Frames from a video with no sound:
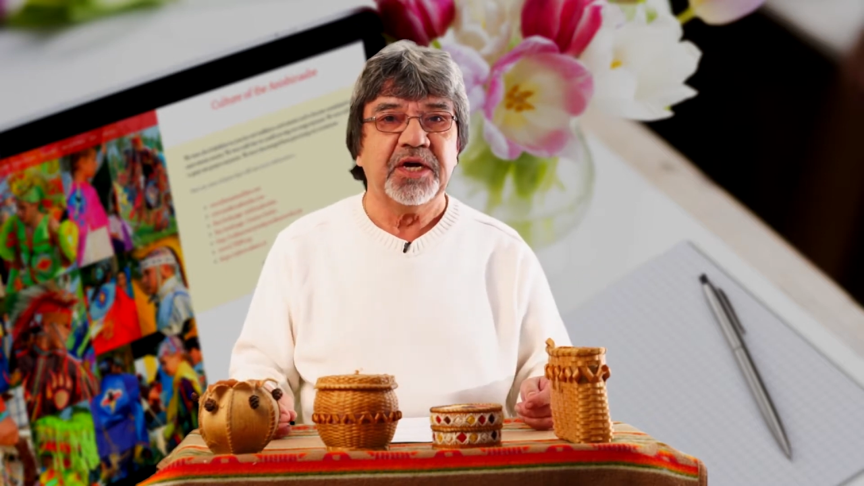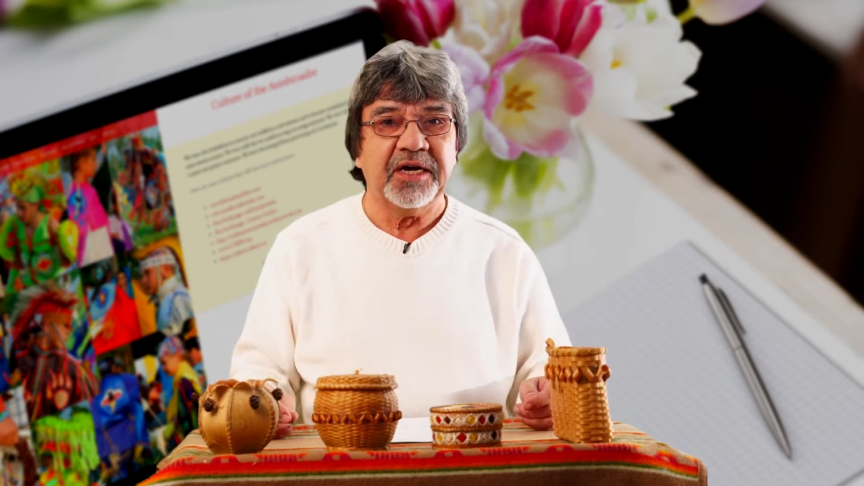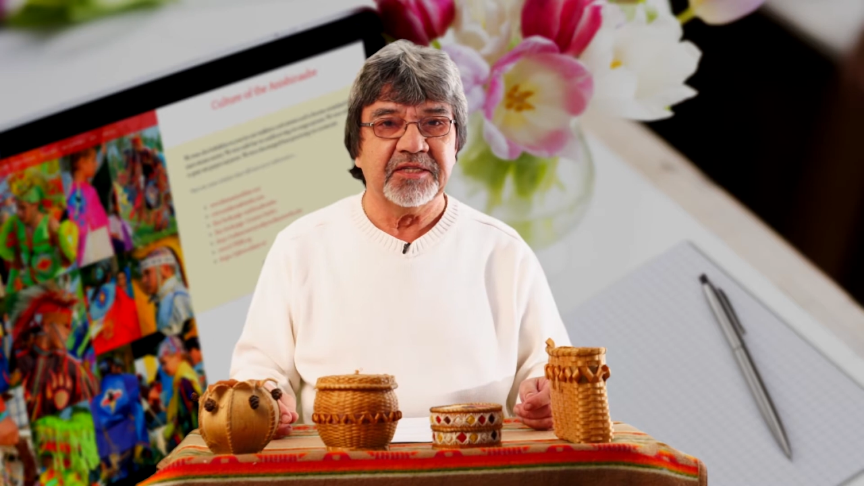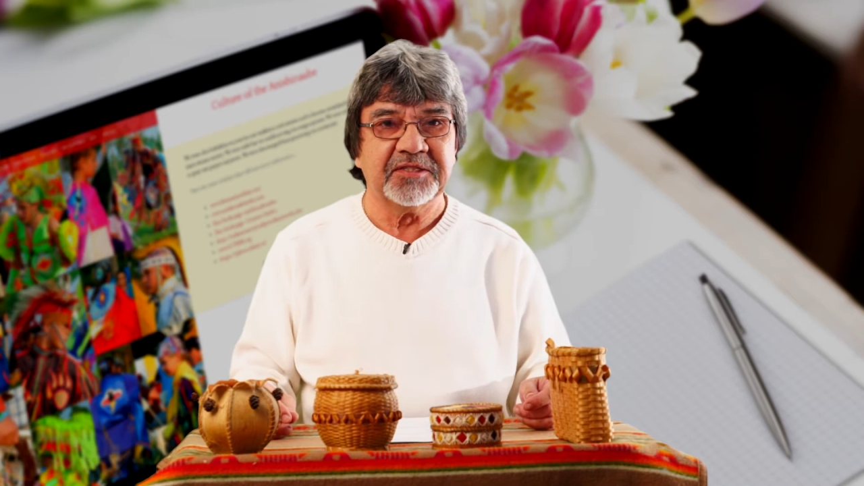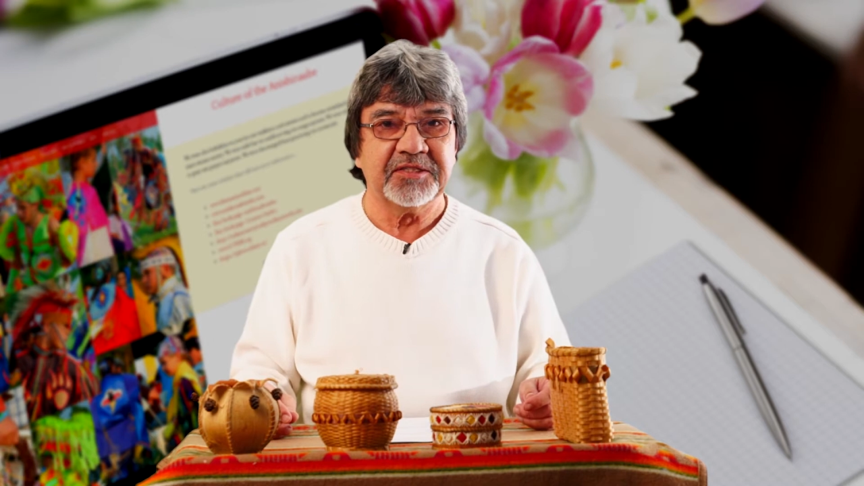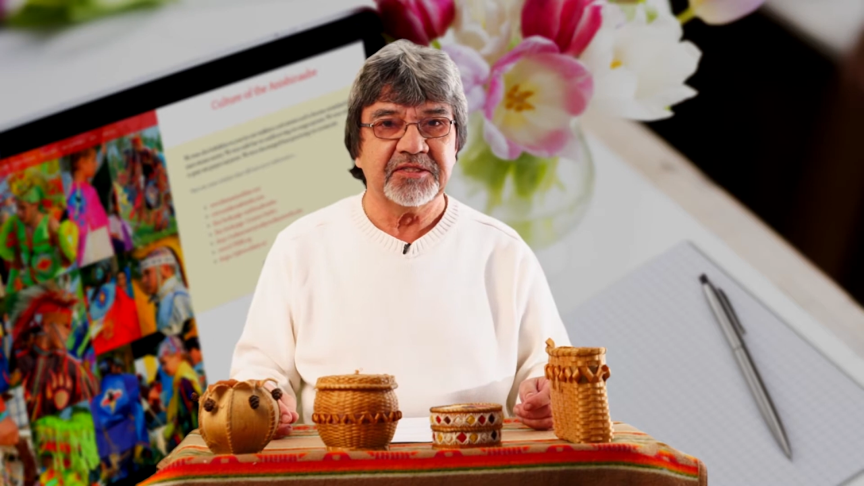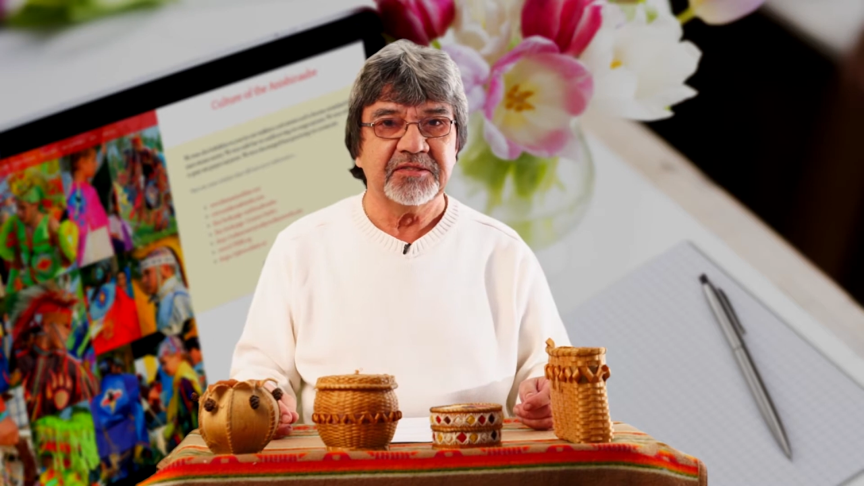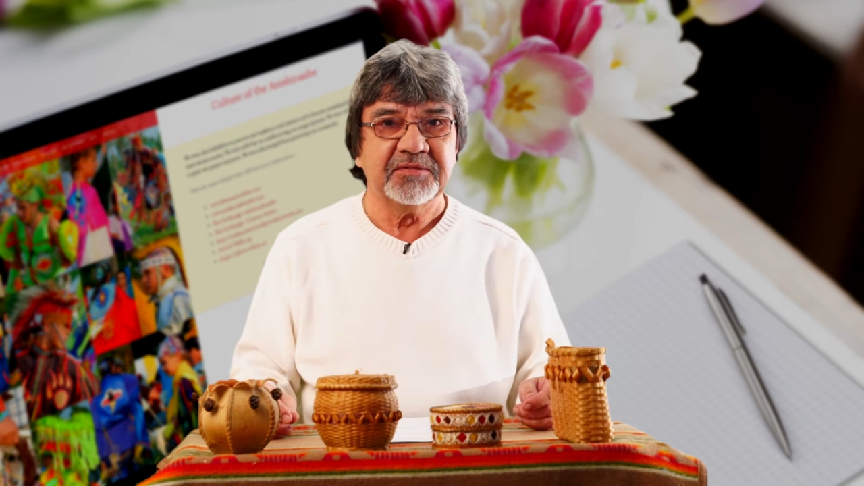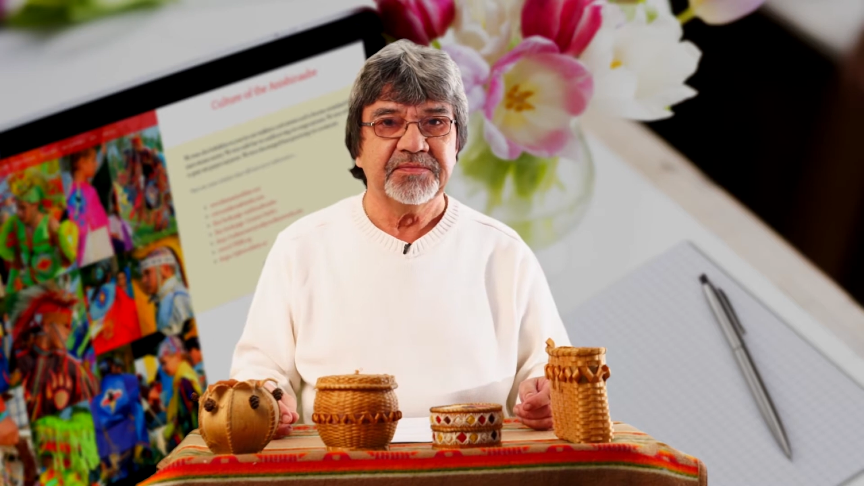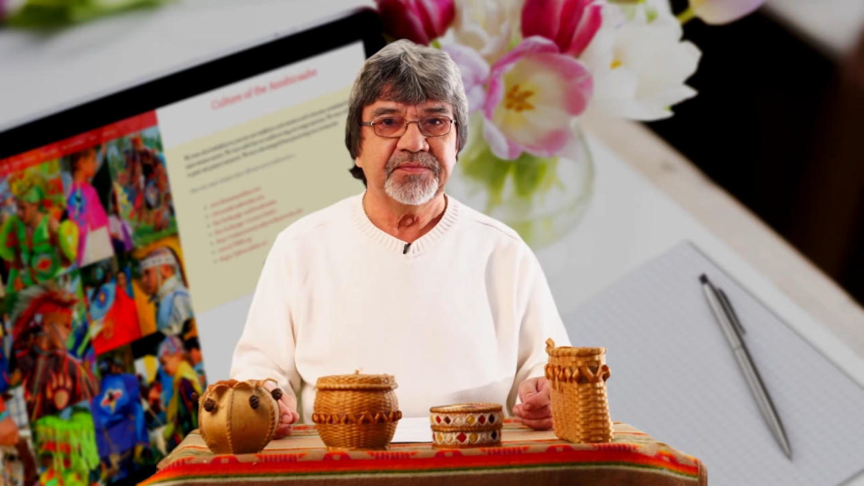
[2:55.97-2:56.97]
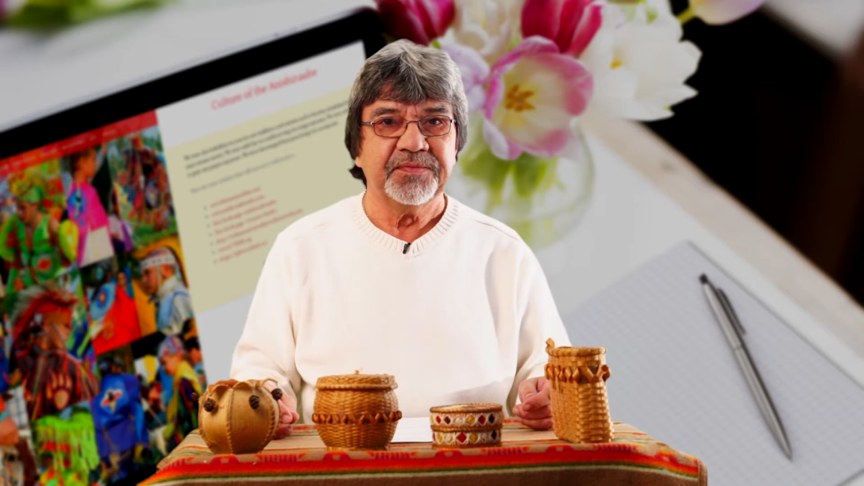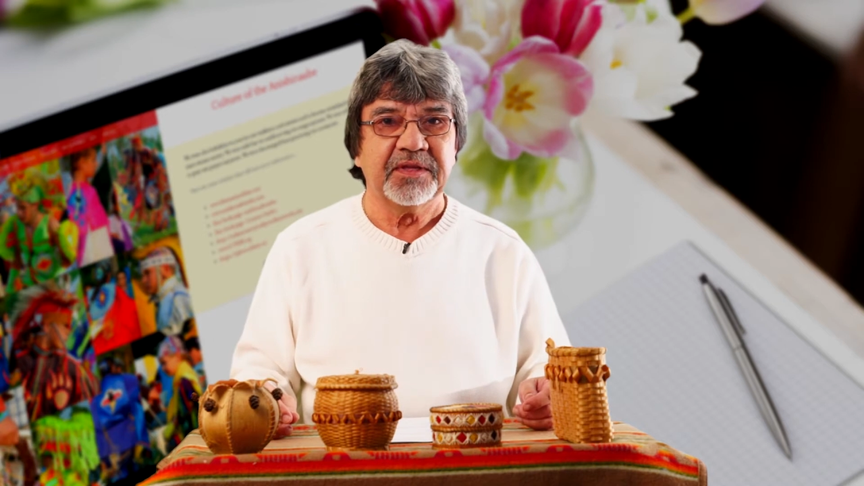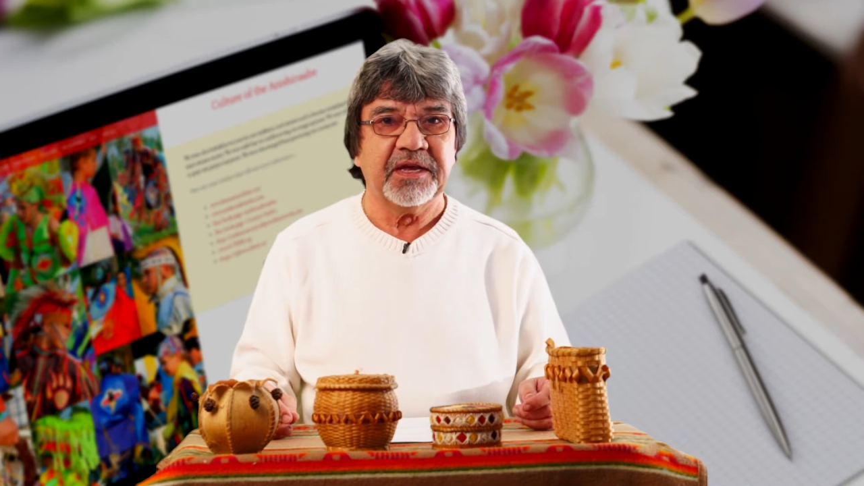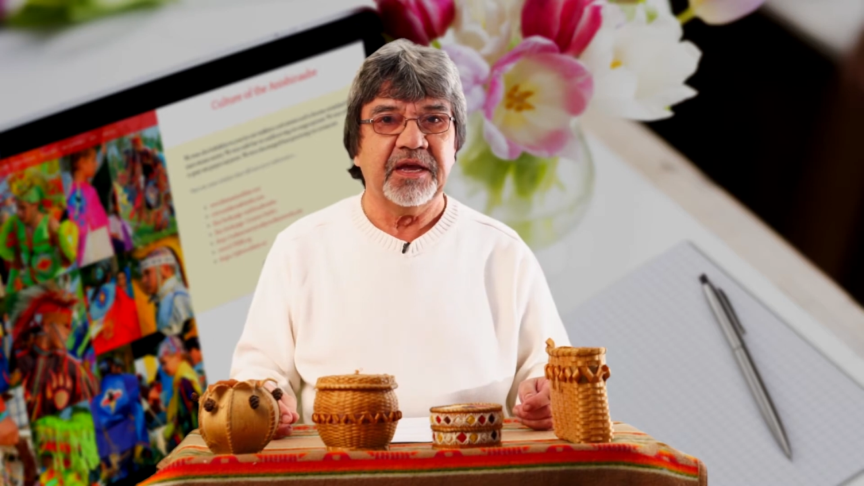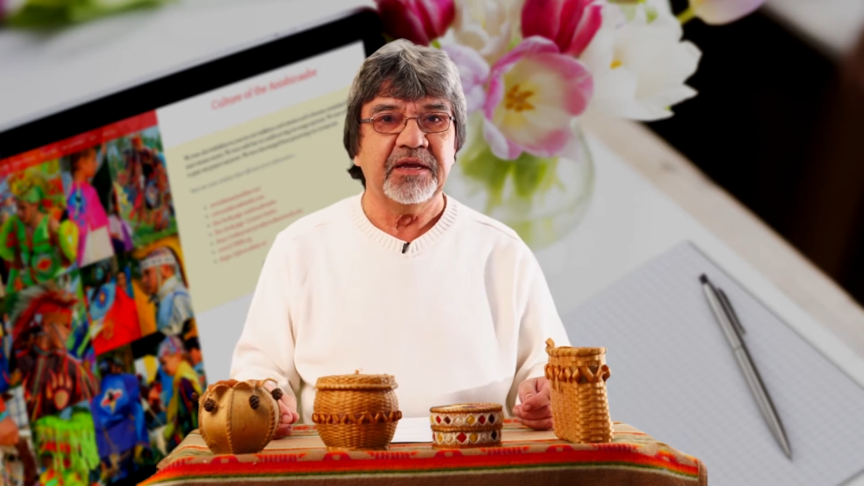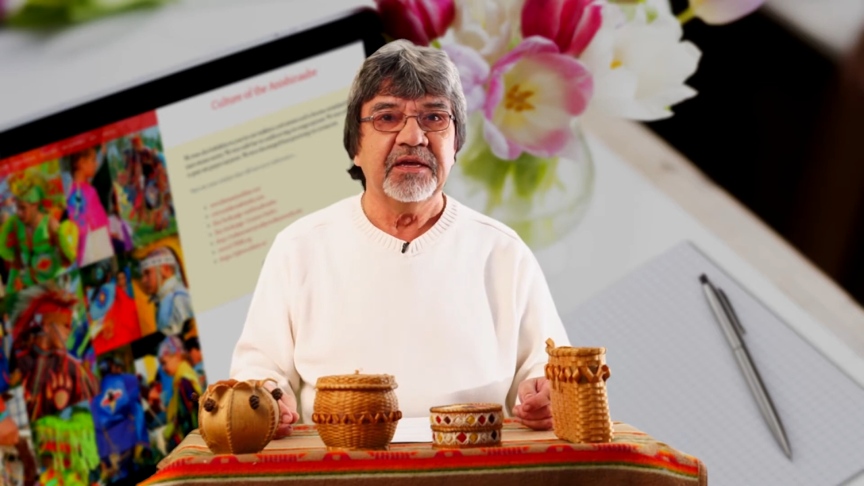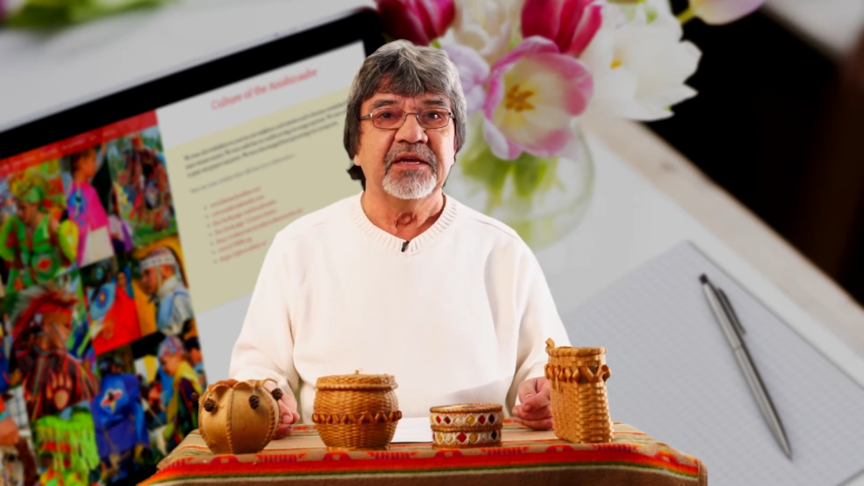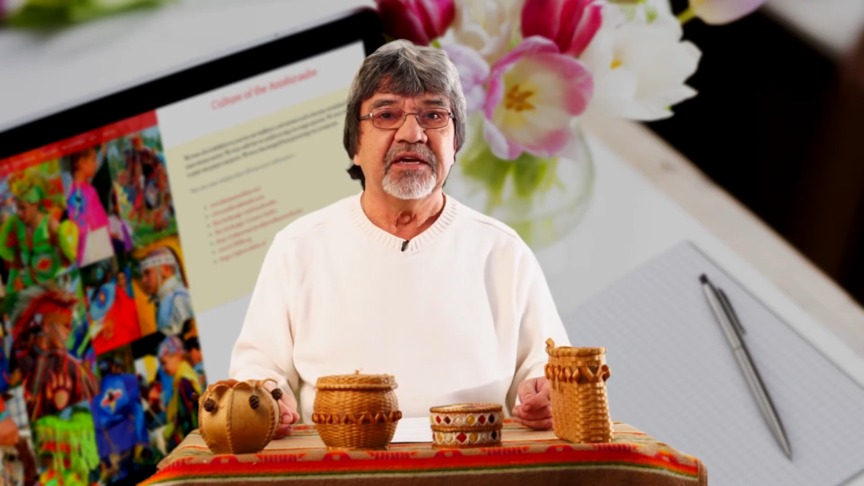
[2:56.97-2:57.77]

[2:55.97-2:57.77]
us, okay?